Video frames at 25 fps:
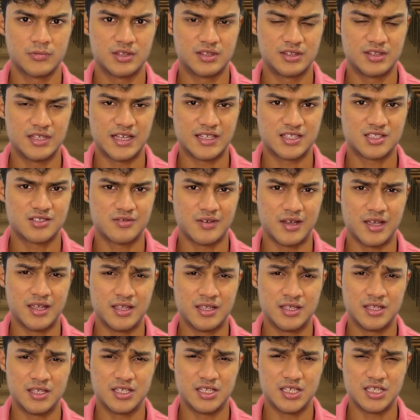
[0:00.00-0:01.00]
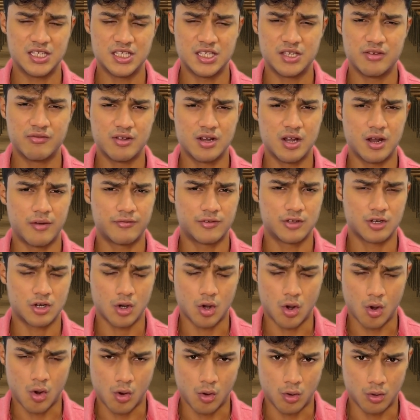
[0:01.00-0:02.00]
That's why, even
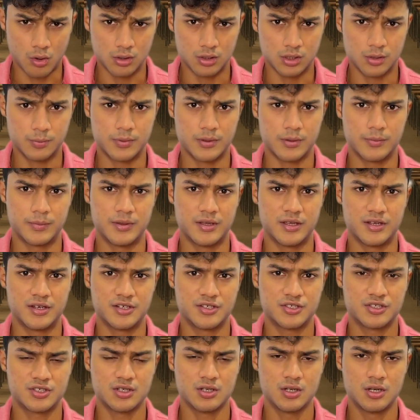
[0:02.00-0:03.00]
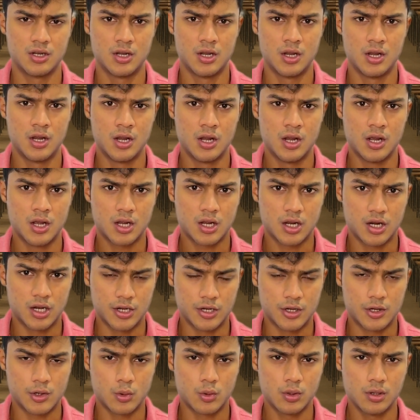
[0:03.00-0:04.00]
after all the preparation,
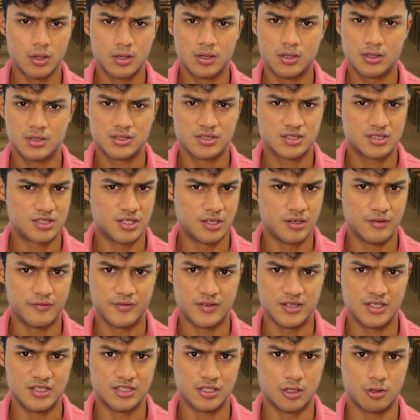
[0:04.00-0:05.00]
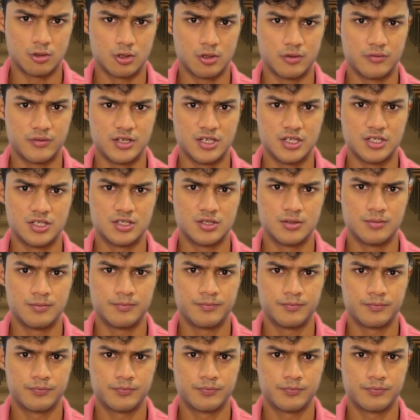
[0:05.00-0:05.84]
control still feels out of reach.